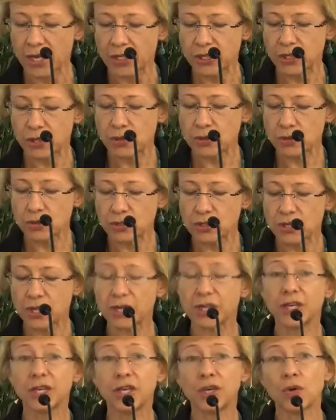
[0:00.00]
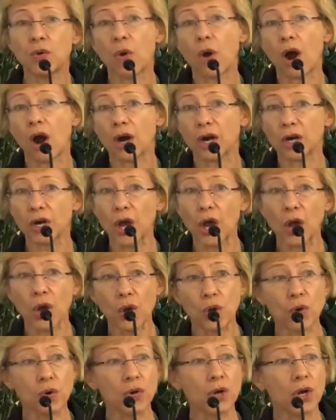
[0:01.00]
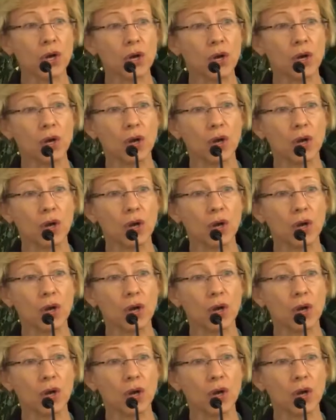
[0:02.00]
use the QR code